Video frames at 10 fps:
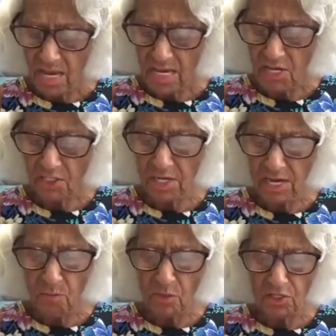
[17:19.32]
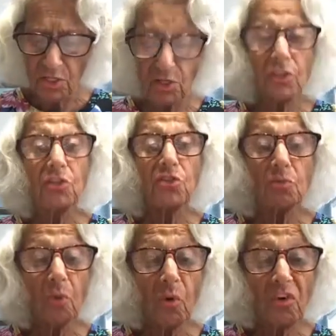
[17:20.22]
He said I wasn't good in
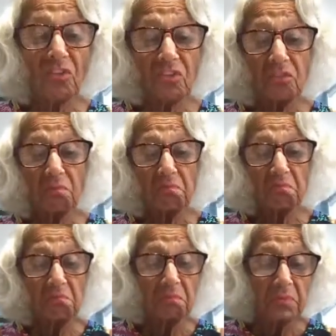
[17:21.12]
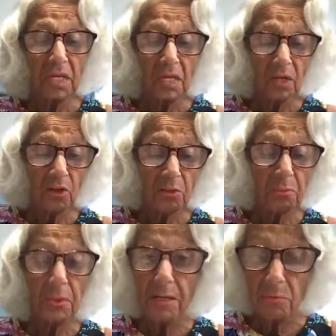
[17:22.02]
sports, couldn't
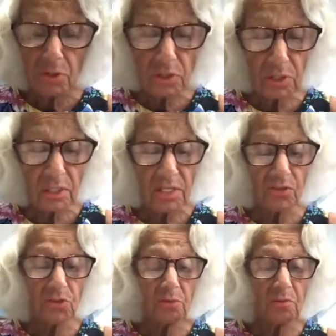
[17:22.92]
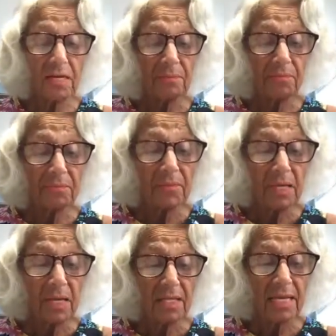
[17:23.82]
play a musical instrument,
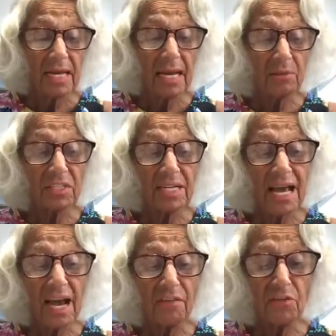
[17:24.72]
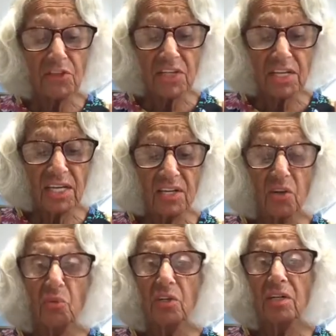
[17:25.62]
that I was an average kid who
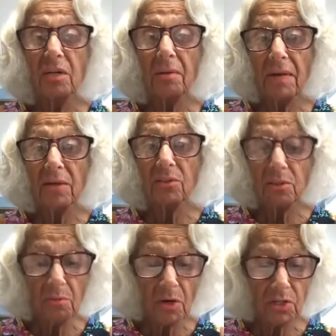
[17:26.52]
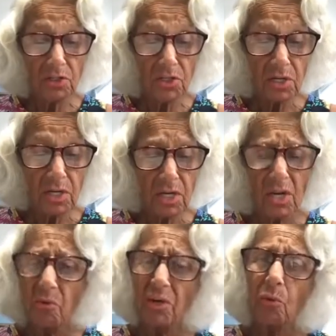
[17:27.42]
wouldn't amount to much.
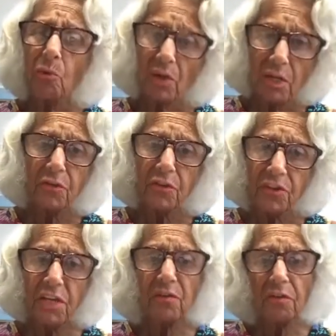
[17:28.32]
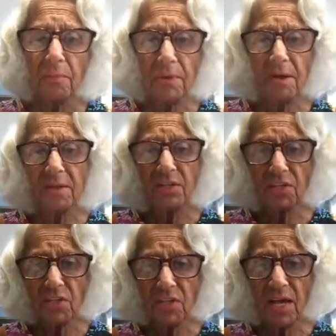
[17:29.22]
What a wonderful thing for a parent
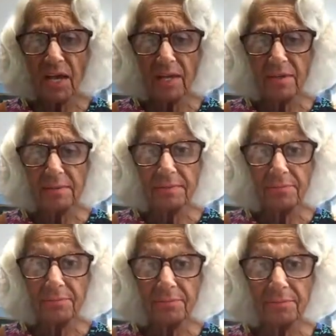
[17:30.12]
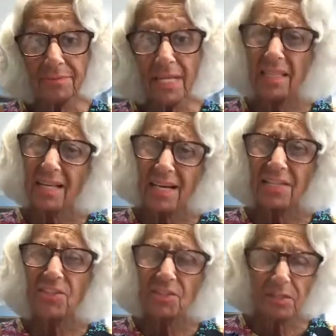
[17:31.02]
to say. Isn't that
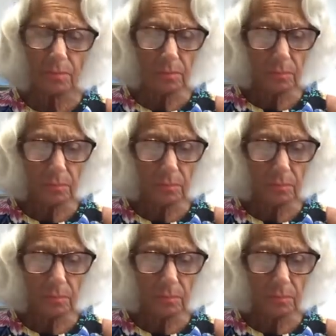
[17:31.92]
nice?